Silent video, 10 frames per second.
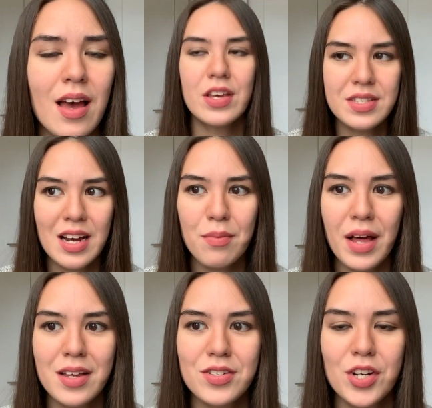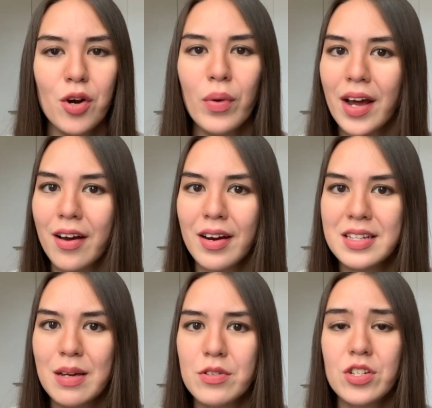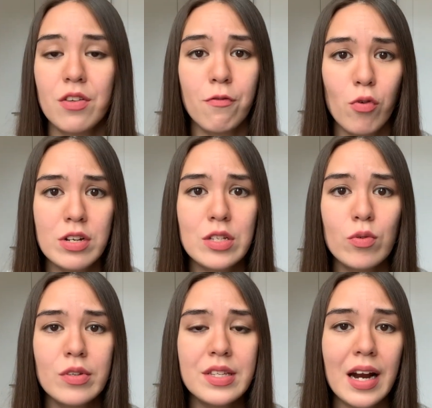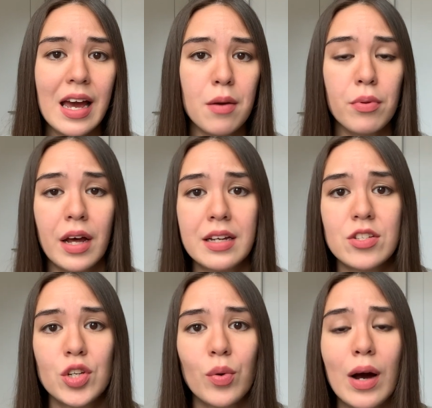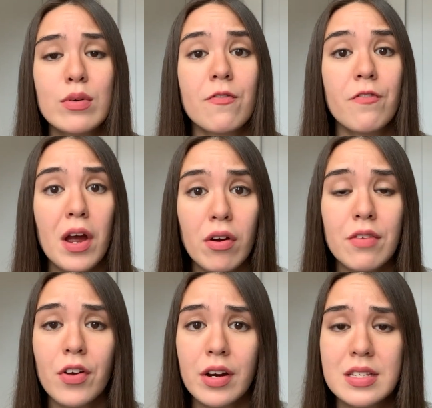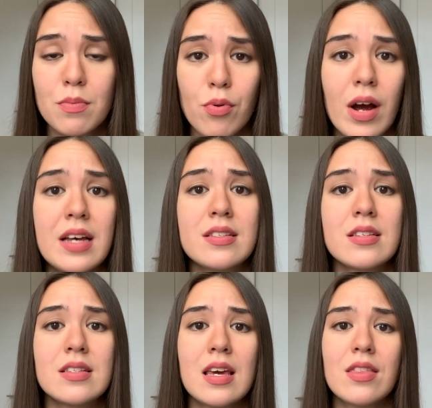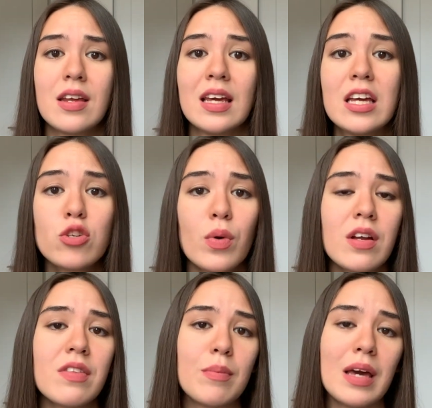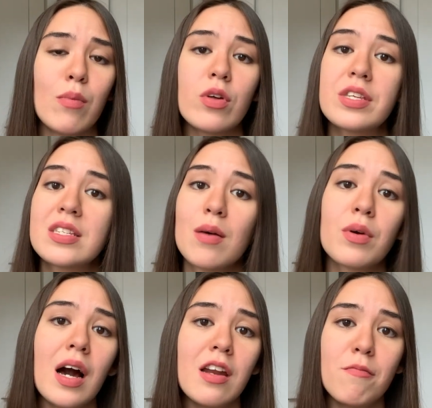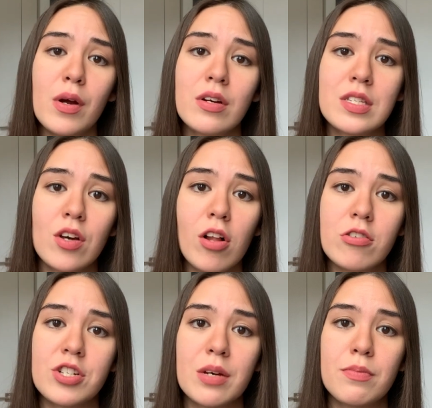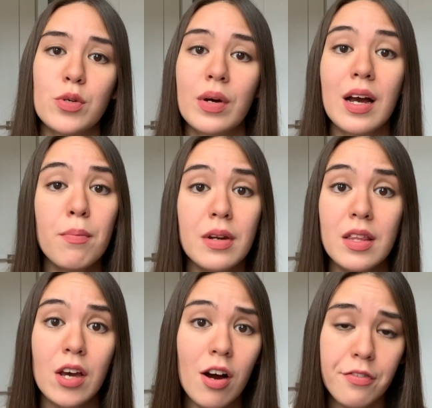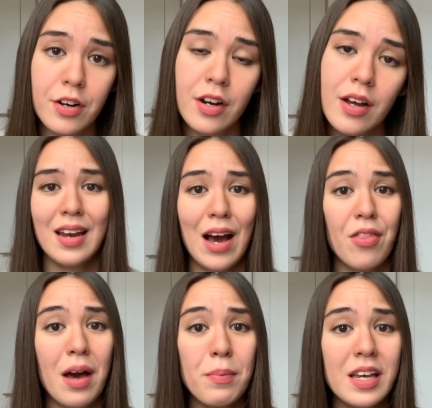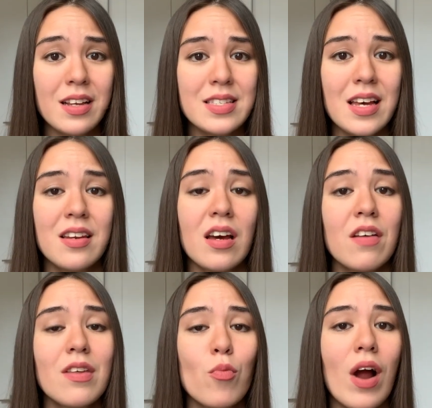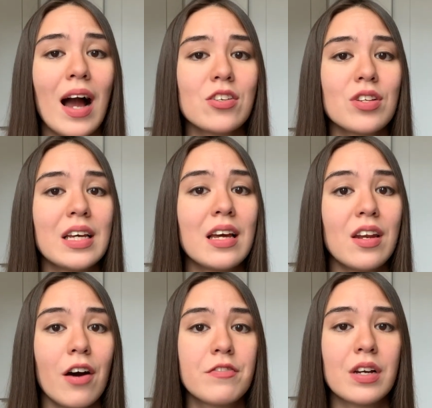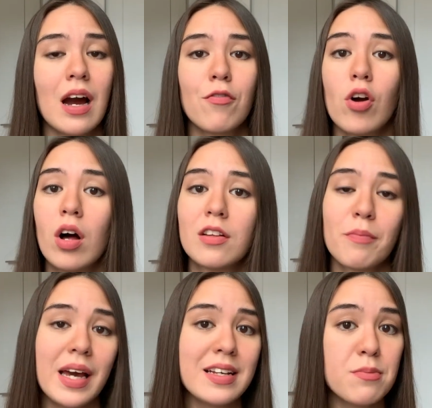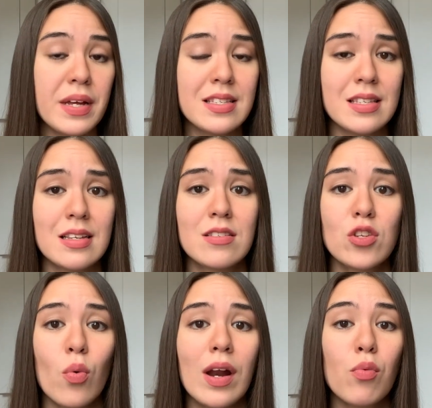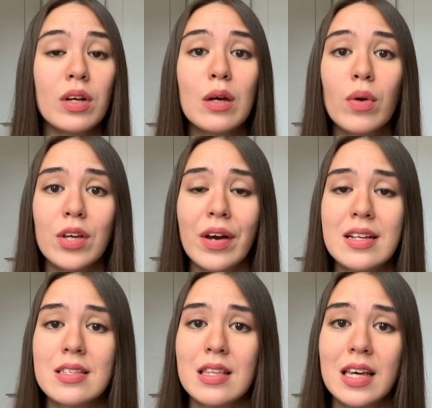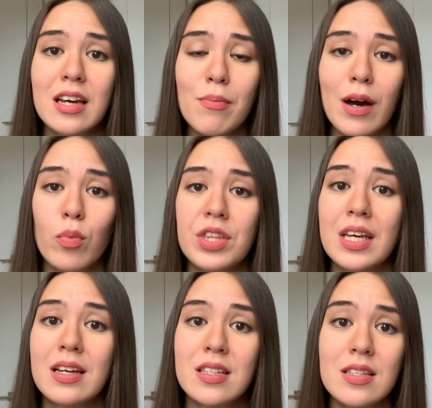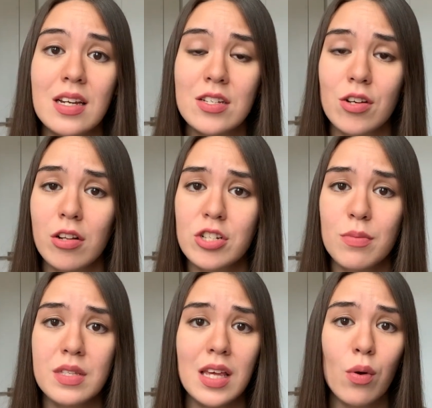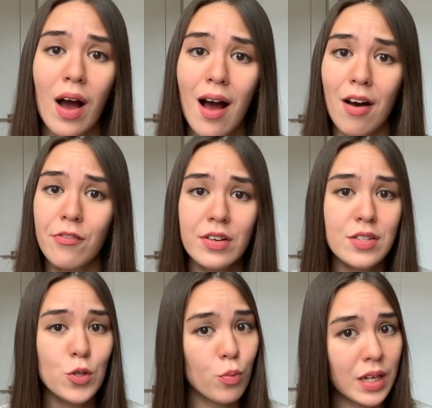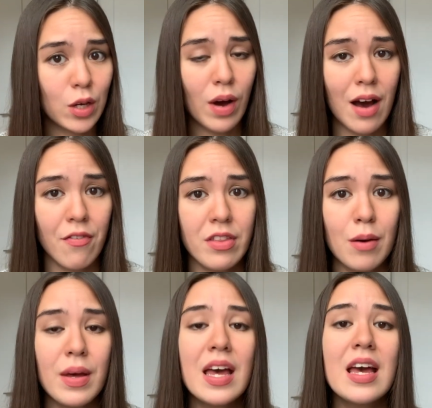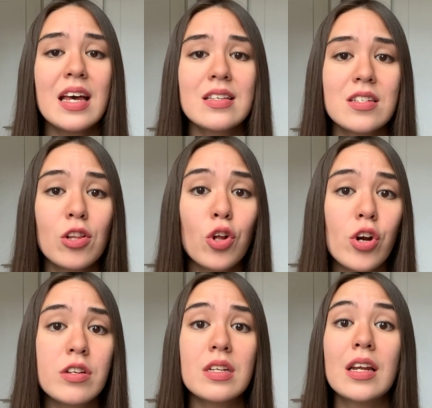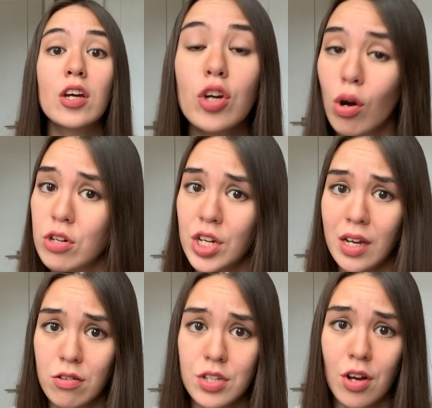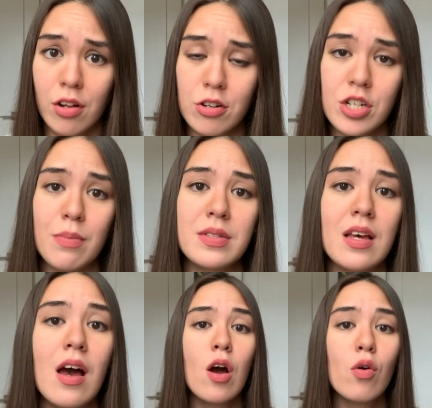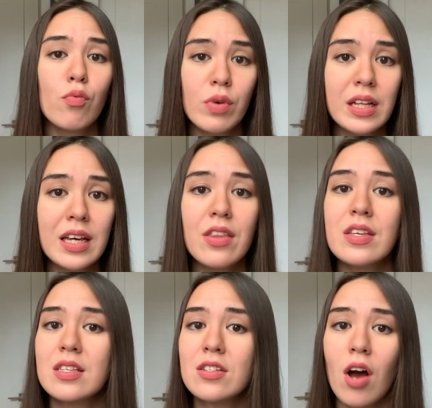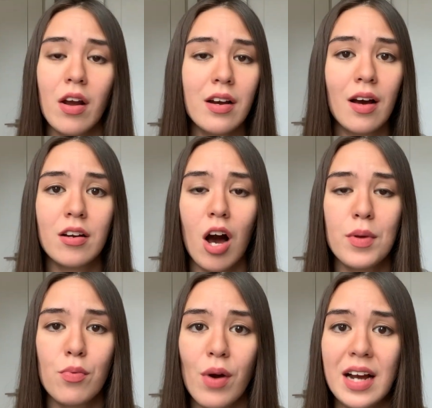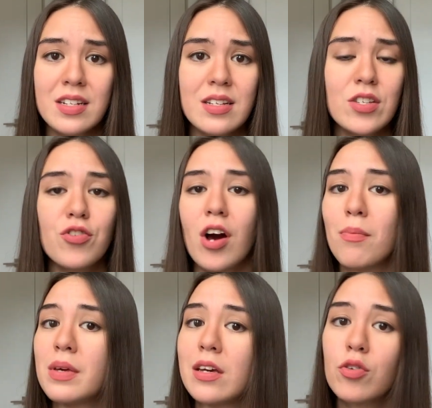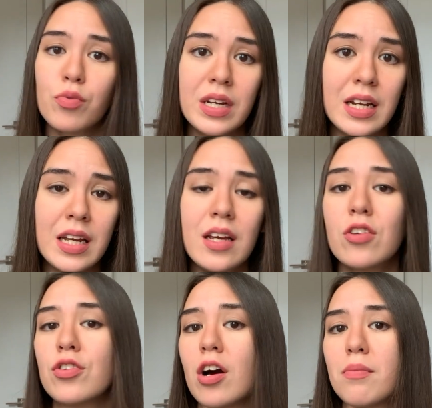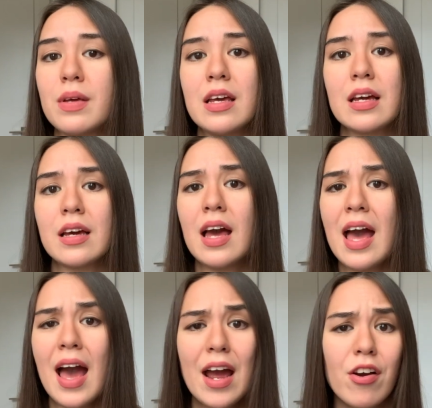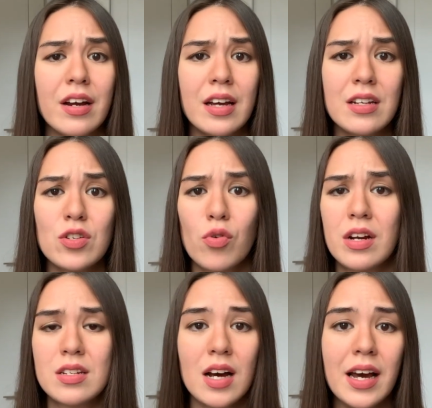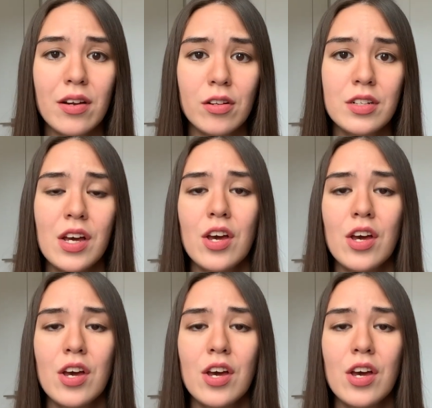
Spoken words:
This time last year, when I got accepted to the 4 schools that I had applied to, I was very, very surprised to see that each one of them came with some kind of merit scholarship to accompany the offer. Now, that being said, none of them were actually enough to cover all of my expenses. So what I really want you guys to think about with the existing scholarships that you have, assuming you have them, is to learn to negotiate your scholarships. Really, this is not an uncommon practice. You're not being greedy, you're not being arrogant or entitled.